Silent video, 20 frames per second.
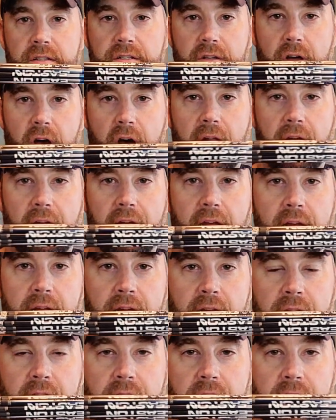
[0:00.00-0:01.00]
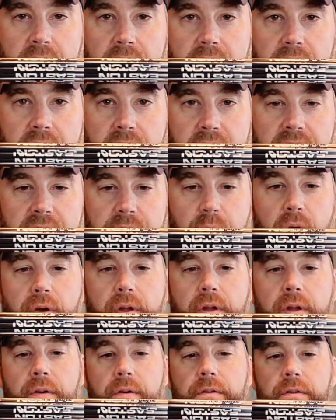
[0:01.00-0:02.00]
Sonic
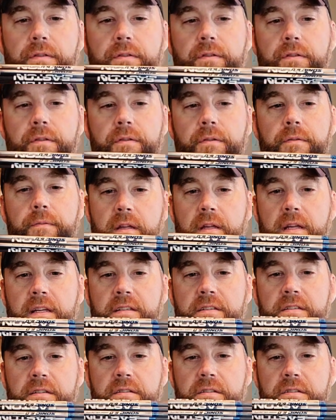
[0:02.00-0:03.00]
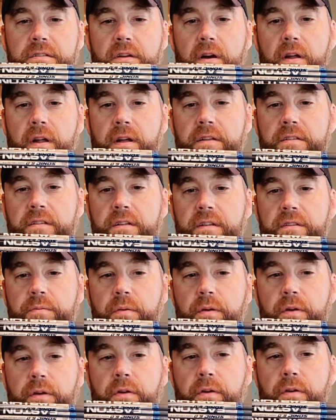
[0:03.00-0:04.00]
6.0s. The Easton Sonic
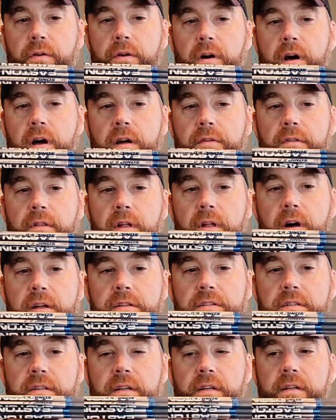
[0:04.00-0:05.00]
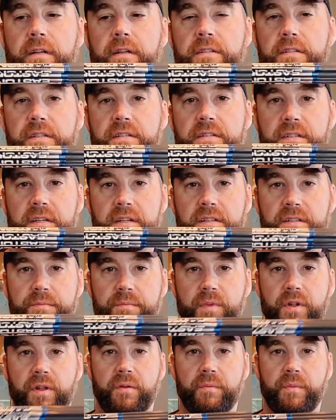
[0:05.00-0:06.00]
6.0 high velocity is a
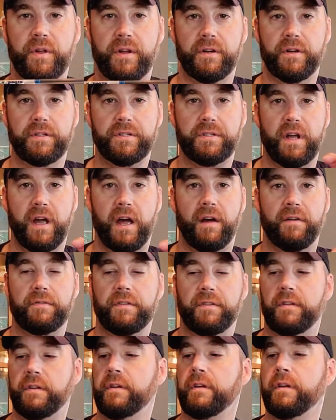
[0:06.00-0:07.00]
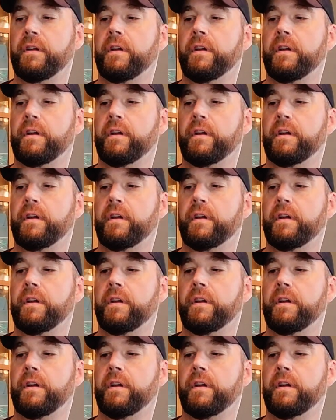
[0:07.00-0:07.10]
6mm shaft.